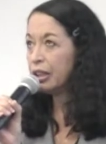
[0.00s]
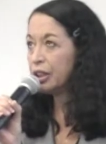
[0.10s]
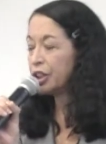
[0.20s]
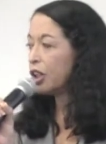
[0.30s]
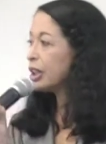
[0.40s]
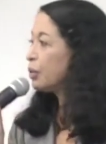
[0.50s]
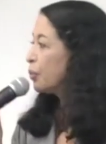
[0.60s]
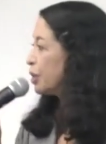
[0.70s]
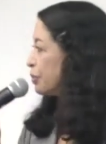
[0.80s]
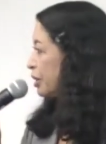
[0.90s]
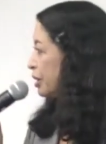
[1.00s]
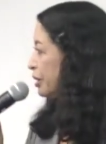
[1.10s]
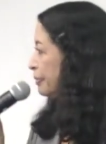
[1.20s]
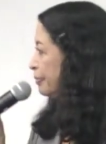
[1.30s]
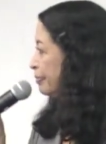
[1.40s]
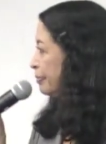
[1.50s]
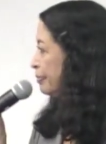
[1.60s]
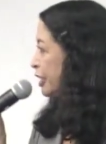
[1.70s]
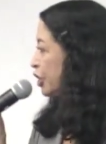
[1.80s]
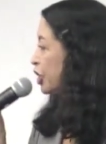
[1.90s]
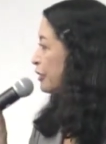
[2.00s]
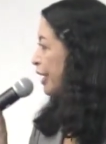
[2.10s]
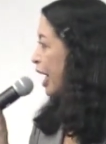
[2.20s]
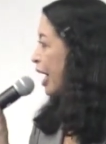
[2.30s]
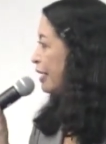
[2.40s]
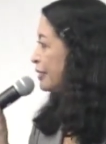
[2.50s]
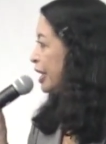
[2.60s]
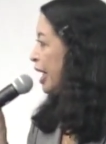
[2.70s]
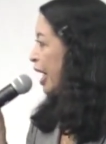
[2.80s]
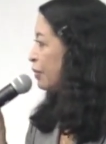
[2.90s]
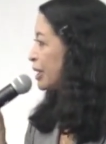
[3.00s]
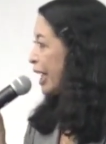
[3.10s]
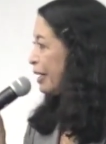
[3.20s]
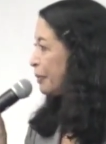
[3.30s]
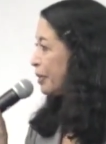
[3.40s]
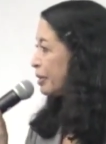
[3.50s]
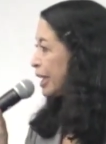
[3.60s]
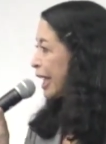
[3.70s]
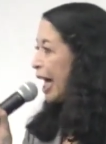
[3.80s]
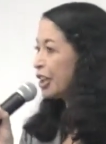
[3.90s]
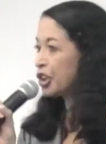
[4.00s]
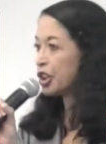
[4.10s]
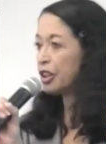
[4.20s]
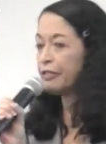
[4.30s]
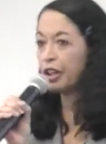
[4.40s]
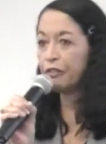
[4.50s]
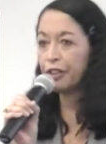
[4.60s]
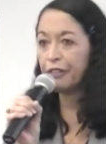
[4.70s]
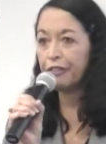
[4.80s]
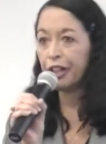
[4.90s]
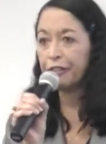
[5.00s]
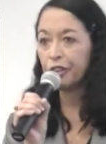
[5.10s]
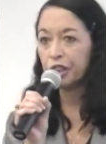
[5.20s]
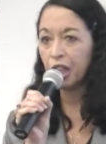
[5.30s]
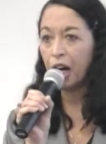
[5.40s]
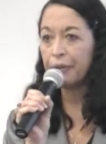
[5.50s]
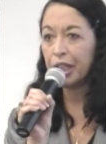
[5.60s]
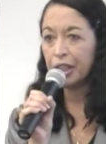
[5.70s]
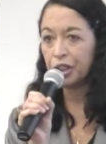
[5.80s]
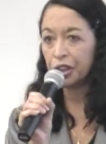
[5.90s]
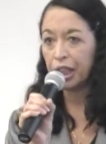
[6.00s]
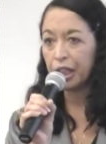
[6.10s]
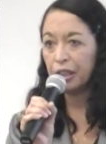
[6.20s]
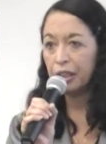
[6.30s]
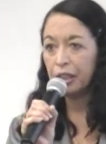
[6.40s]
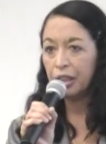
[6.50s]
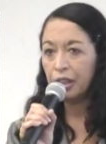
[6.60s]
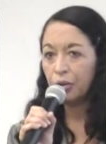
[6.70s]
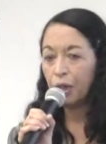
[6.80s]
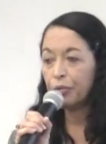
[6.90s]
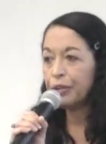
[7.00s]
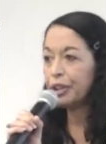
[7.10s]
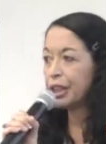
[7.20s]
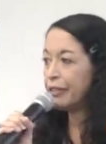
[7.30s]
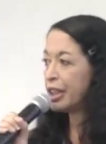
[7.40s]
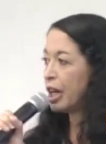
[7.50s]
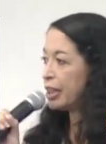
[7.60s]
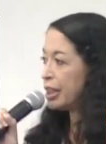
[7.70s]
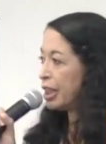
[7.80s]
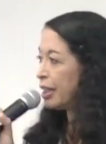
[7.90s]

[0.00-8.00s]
Charlotte Woodward survived and was able to cast her vote for the very first time in history when we received the 19th